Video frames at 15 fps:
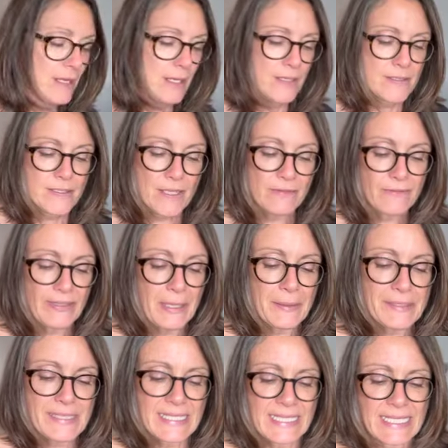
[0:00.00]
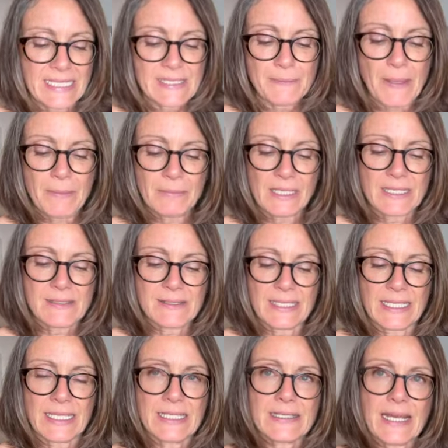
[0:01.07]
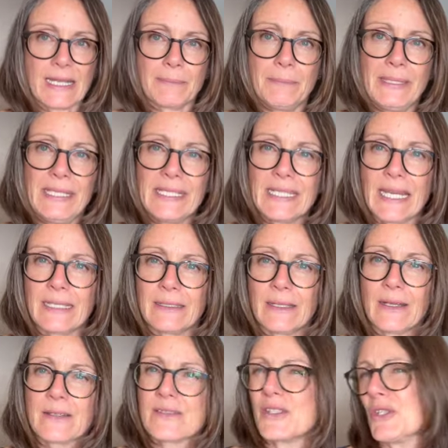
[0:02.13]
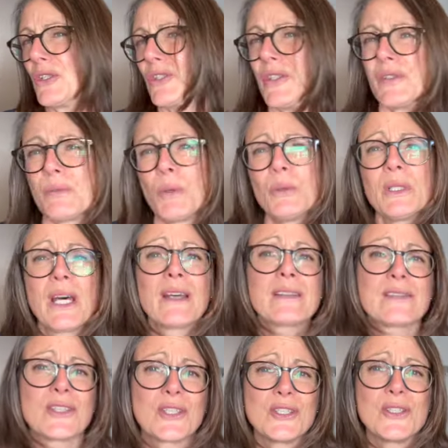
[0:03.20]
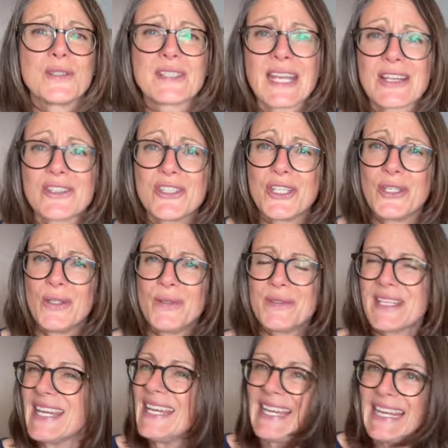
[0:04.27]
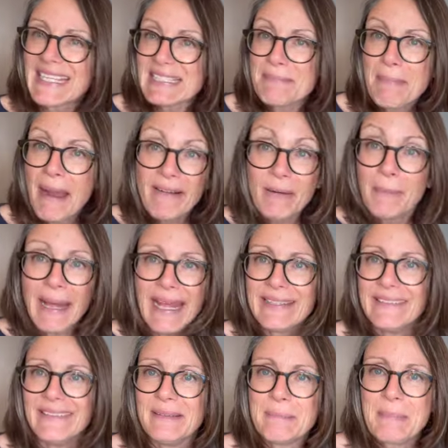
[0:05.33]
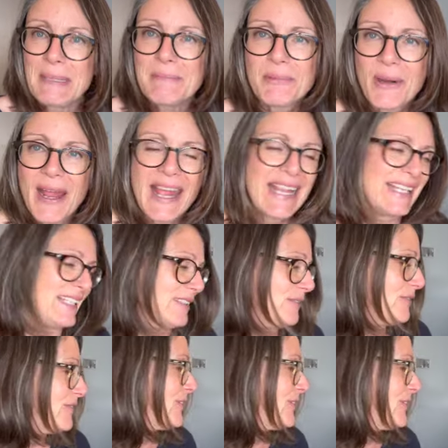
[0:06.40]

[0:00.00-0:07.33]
Sunflower seeds, pumpkin seeds and pecan nuts. You could use walnuts, you could use cashews. Experiment, be brave.